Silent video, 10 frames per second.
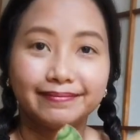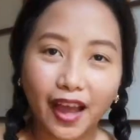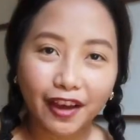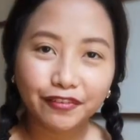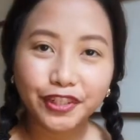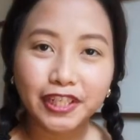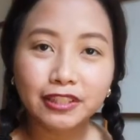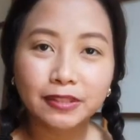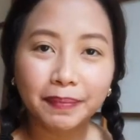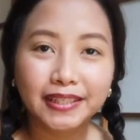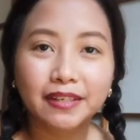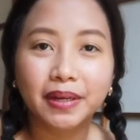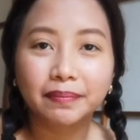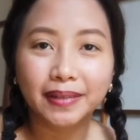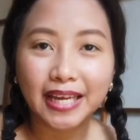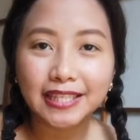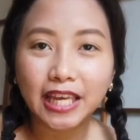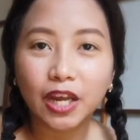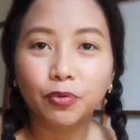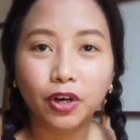After inspecting my plants,
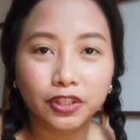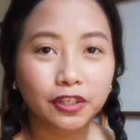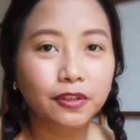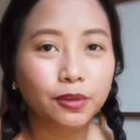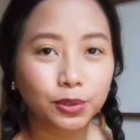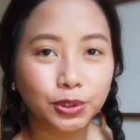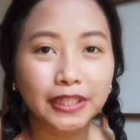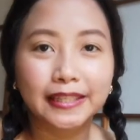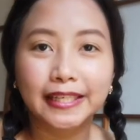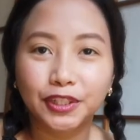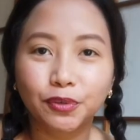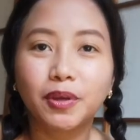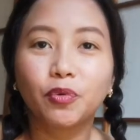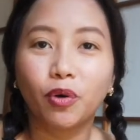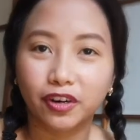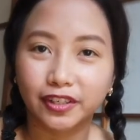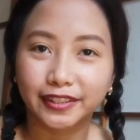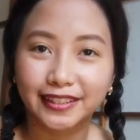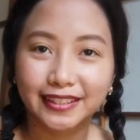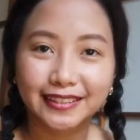I water those that need to be
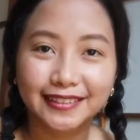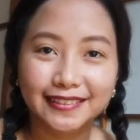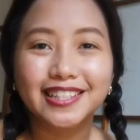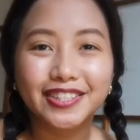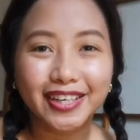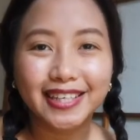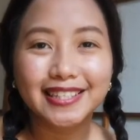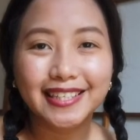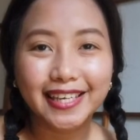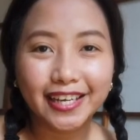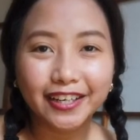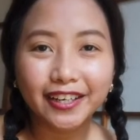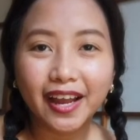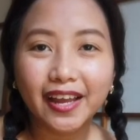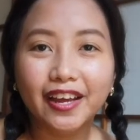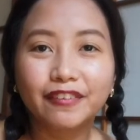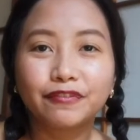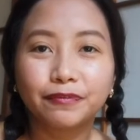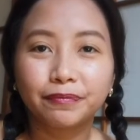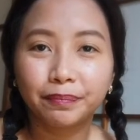watered. As you can see here, I have
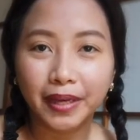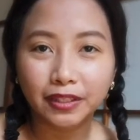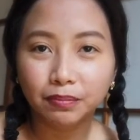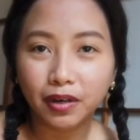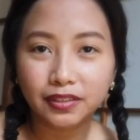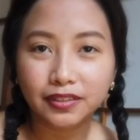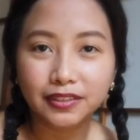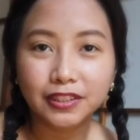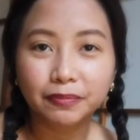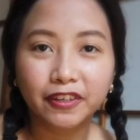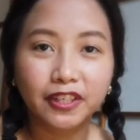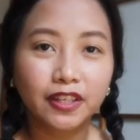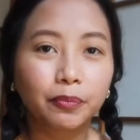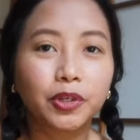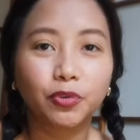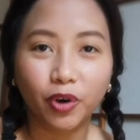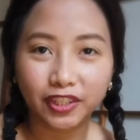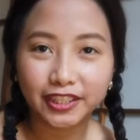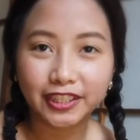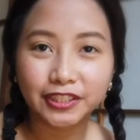PET bottles filled up with
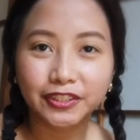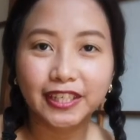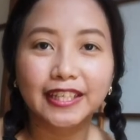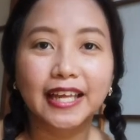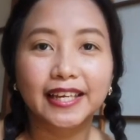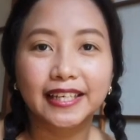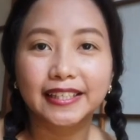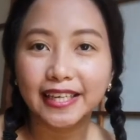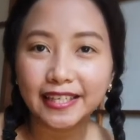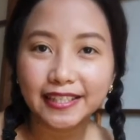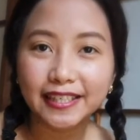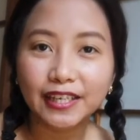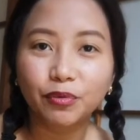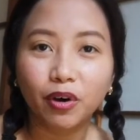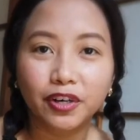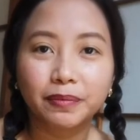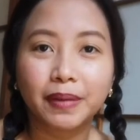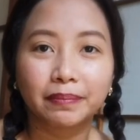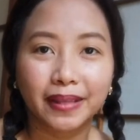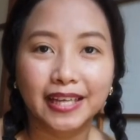water so that I can easily water
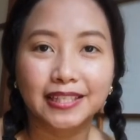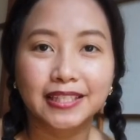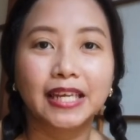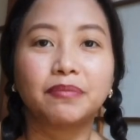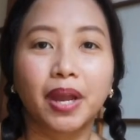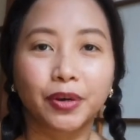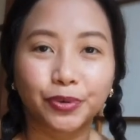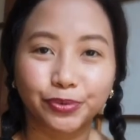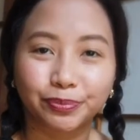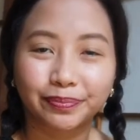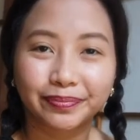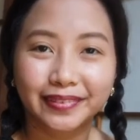my plants in my room.